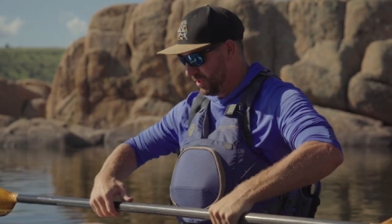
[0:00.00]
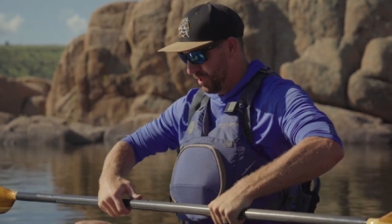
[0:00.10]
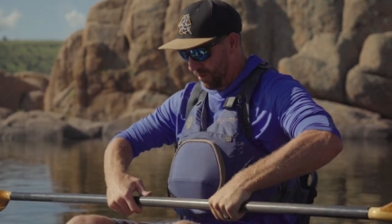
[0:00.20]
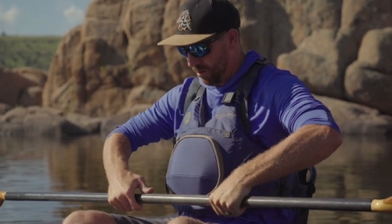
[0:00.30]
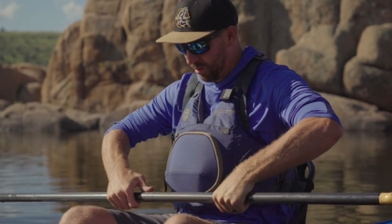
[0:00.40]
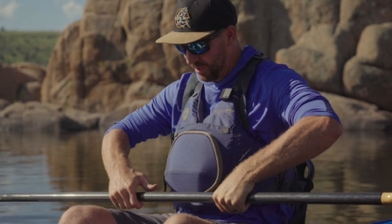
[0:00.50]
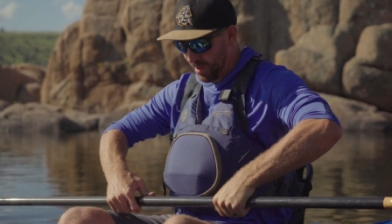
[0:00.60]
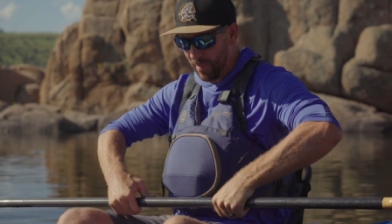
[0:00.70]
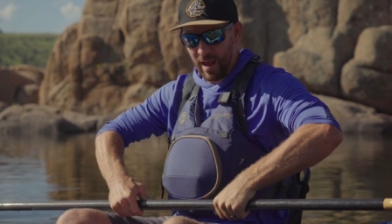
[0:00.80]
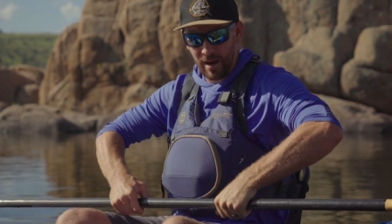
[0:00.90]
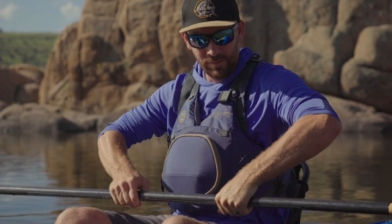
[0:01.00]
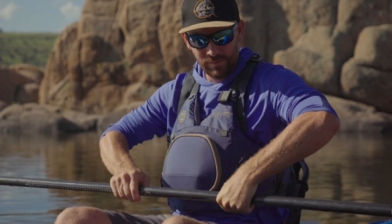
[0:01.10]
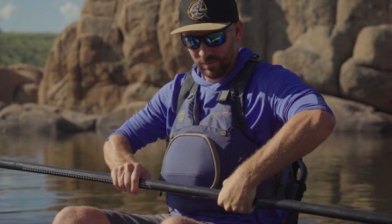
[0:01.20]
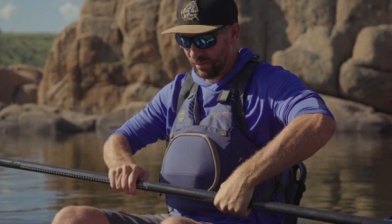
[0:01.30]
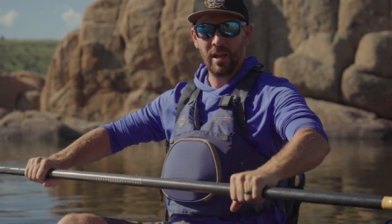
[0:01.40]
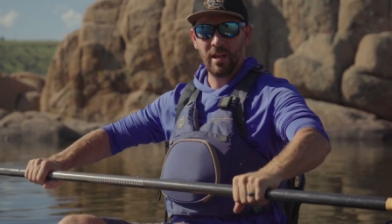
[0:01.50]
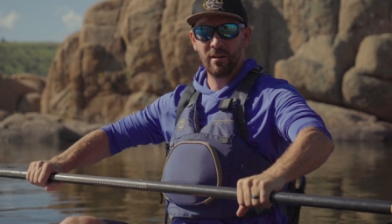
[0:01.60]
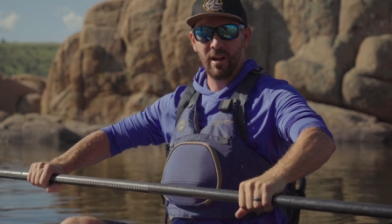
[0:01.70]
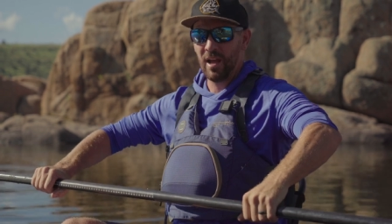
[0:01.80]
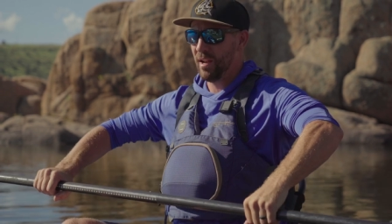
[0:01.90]
So holding your paddle in
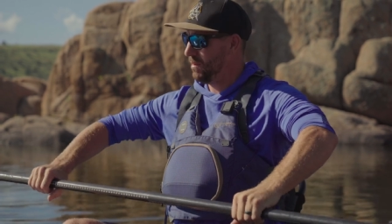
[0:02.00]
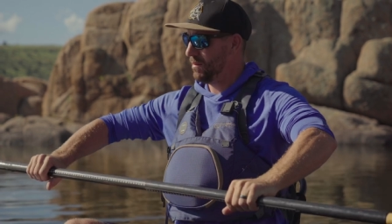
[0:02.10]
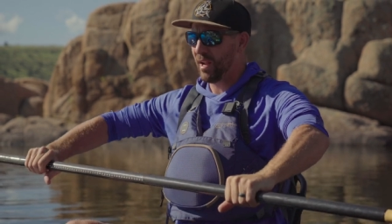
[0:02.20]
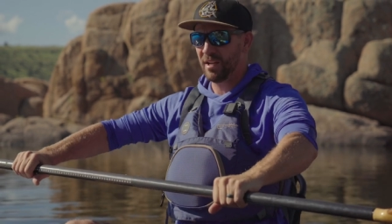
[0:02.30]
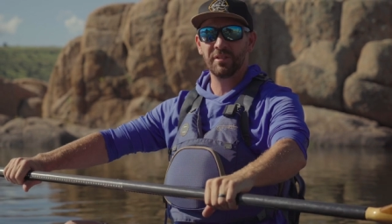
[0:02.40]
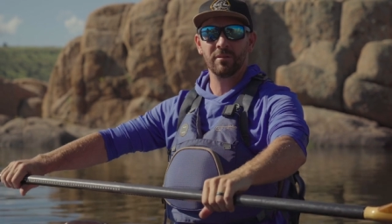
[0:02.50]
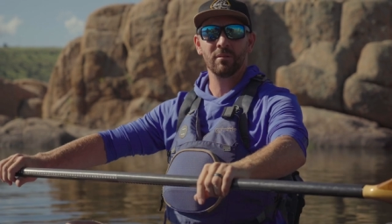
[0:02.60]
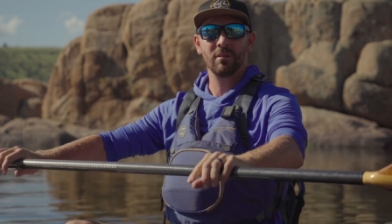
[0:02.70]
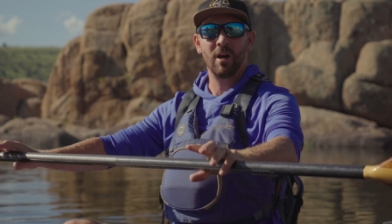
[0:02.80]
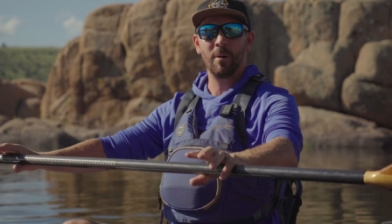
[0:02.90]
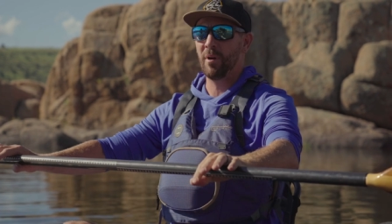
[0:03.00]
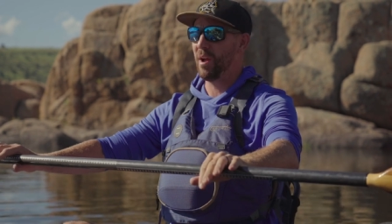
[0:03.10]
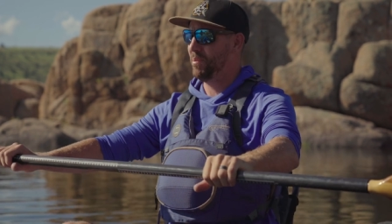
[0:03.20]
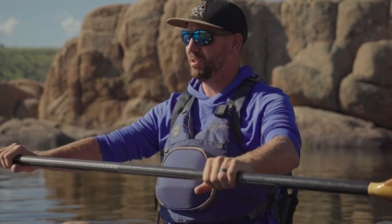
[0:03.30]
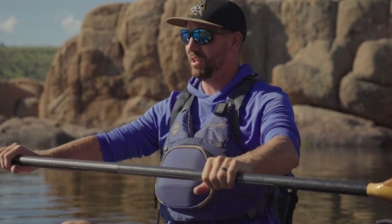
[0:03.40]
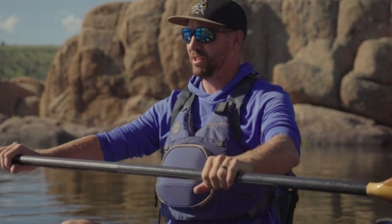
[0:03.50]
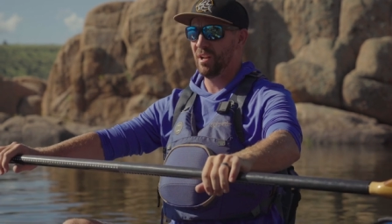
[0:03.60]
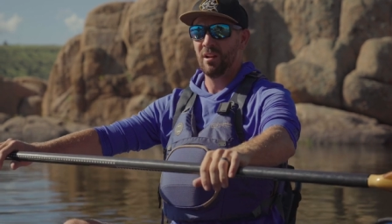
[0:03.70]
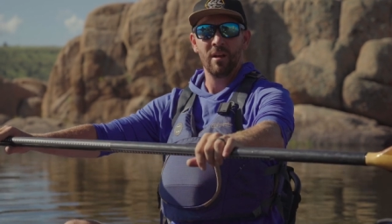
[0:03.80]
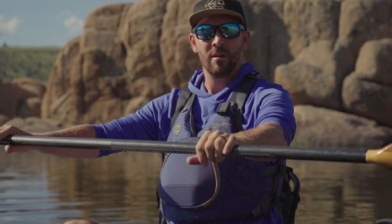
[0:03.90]
your hand, nice upright position,